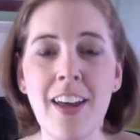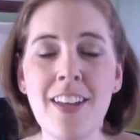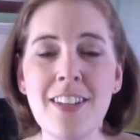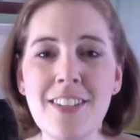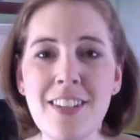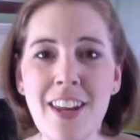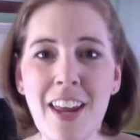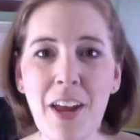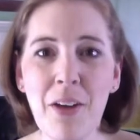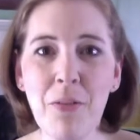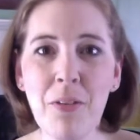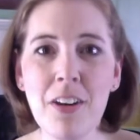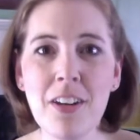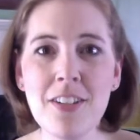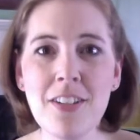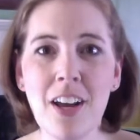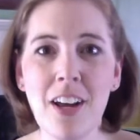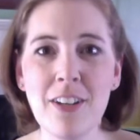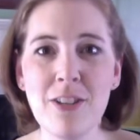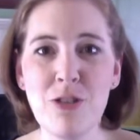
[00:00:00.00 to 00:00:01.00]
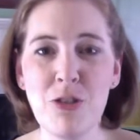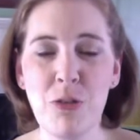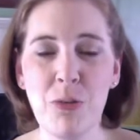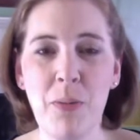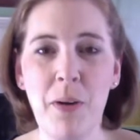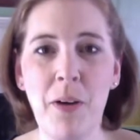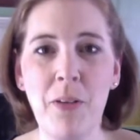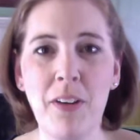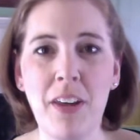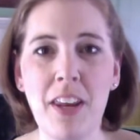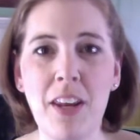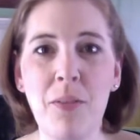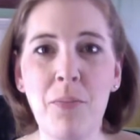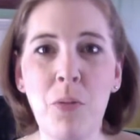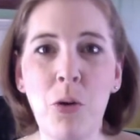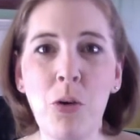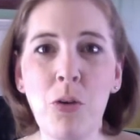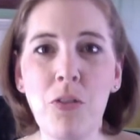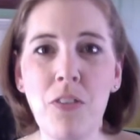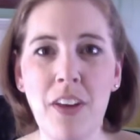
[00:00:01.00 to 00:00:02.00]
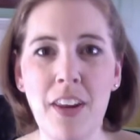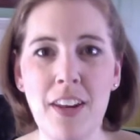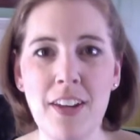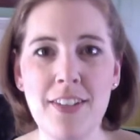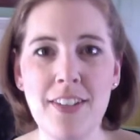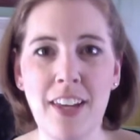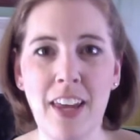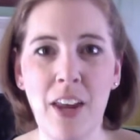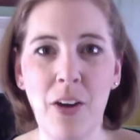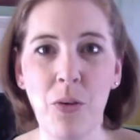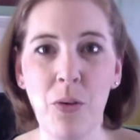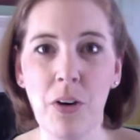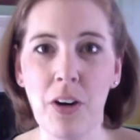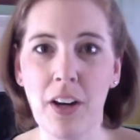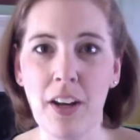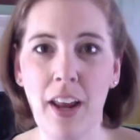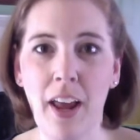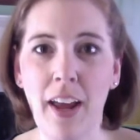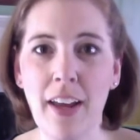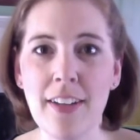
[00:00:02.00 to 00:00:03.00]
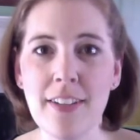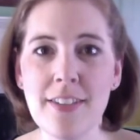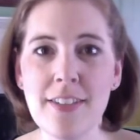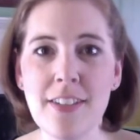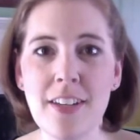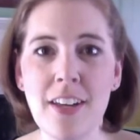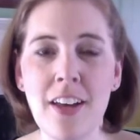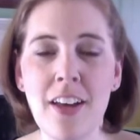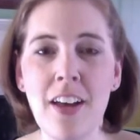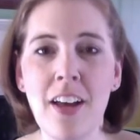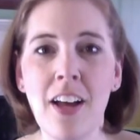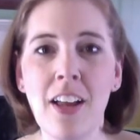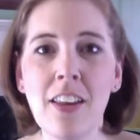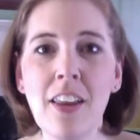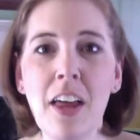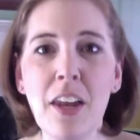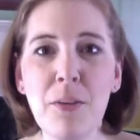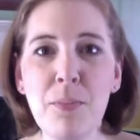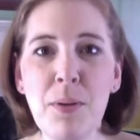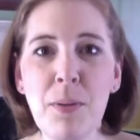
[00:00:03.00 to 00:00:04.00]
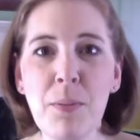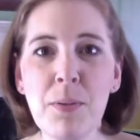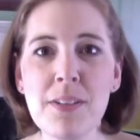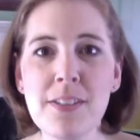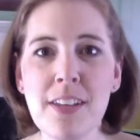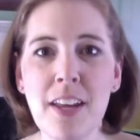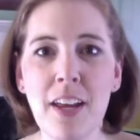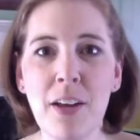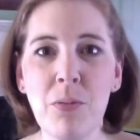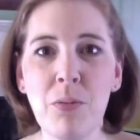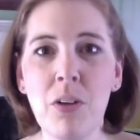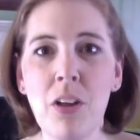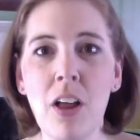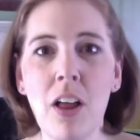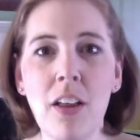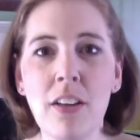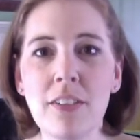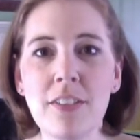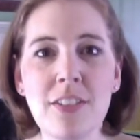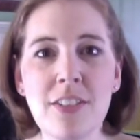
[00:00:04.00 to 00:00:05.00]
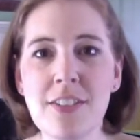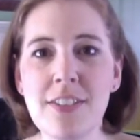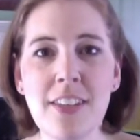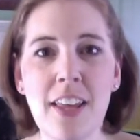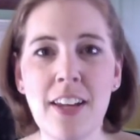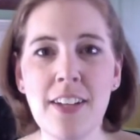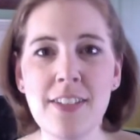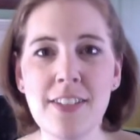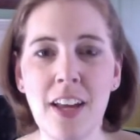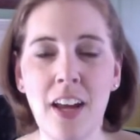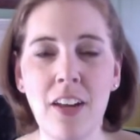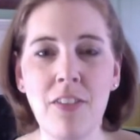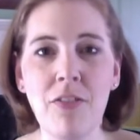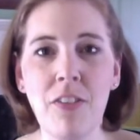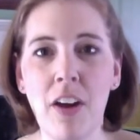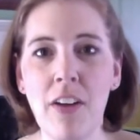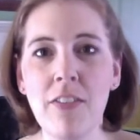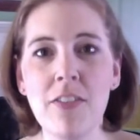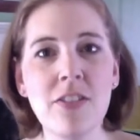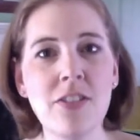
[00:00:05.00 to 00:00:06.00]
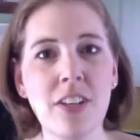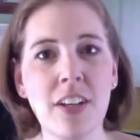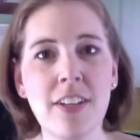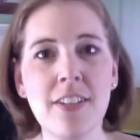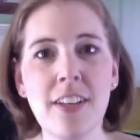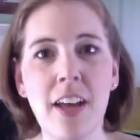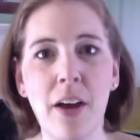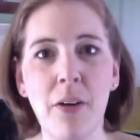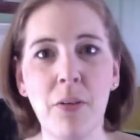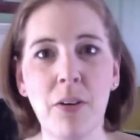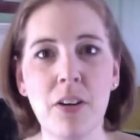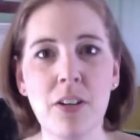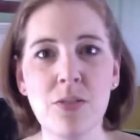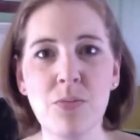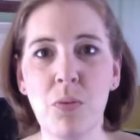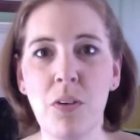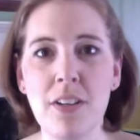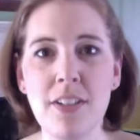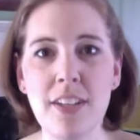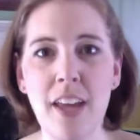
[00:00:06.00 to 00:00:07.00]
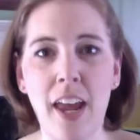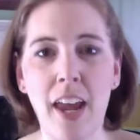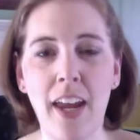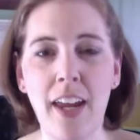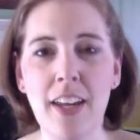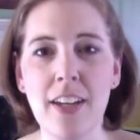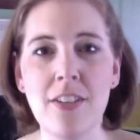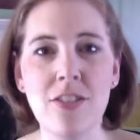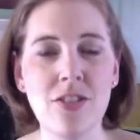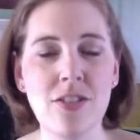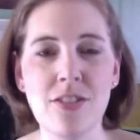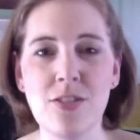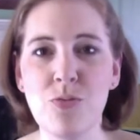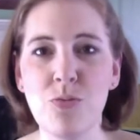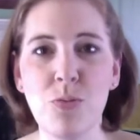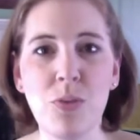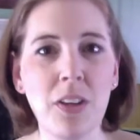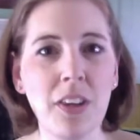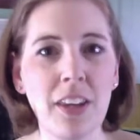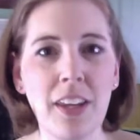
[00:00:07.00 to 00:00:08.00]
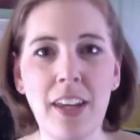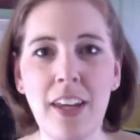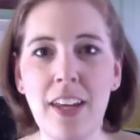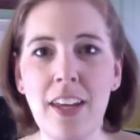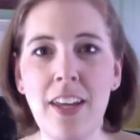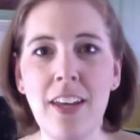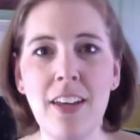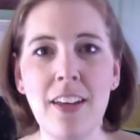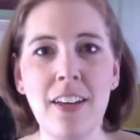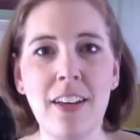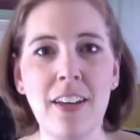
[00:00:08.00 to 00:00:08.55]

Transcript: Today I want to talk to you about getting motivated to get organized. A lot of people say, well, I'll just set aside five or six hours one day and just really